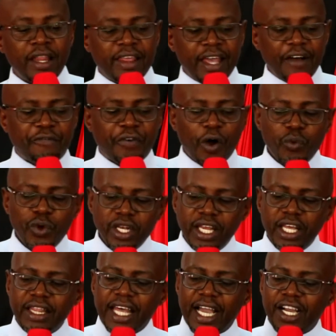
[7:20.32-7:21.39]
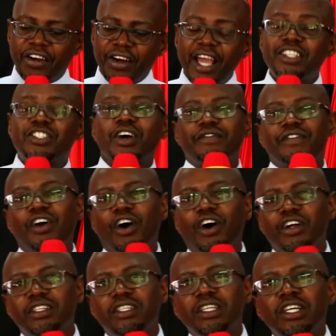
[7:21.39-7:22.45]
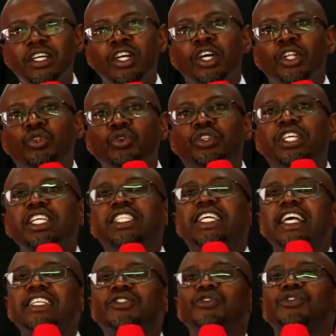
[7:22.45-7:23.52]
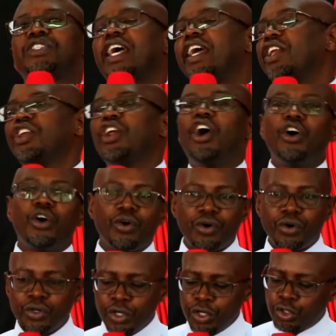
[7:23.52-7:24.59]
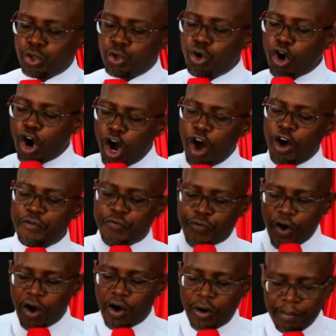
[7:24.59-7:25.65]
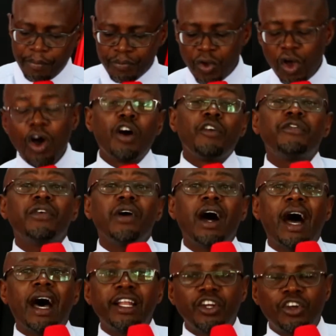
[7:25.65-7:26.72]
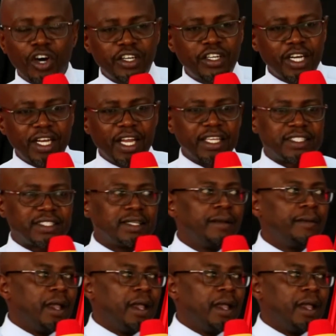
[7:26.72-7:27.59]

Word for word: Therefore, we need the grace of God to teach us to say no to all form of ungodliness.